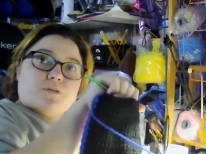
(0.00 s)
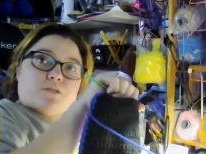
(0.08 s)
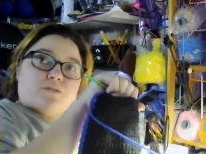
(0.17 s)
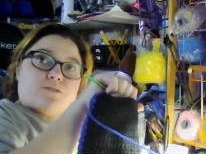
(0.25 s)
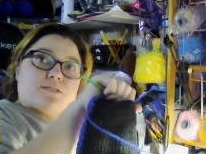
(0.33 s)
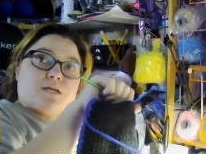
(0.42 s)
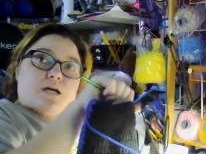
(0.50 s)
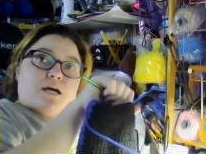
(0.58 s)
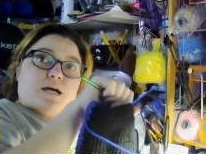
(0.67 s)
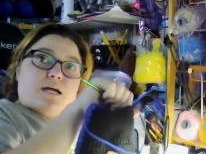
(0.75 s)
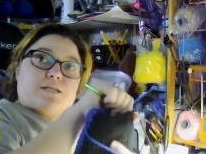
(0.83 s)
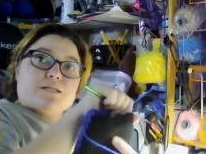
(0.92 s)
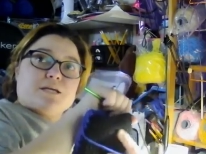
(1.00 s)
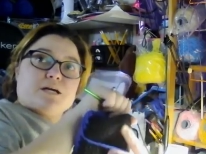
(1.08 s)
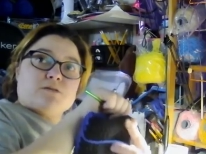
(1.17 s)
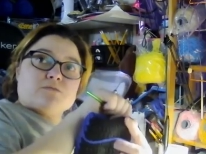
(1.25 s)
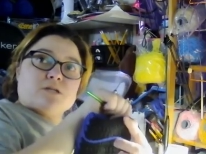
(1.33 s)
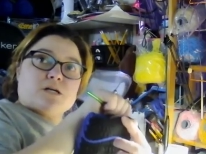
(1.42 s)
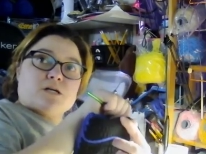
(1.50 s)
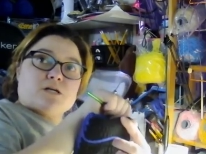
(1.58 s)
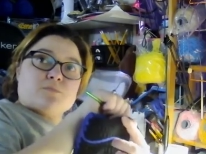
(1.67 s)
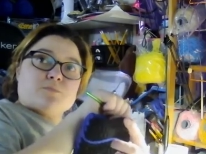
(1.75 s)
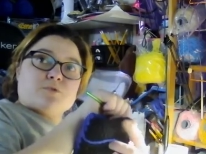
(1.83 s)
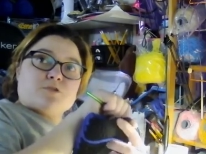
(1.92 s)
is and count up,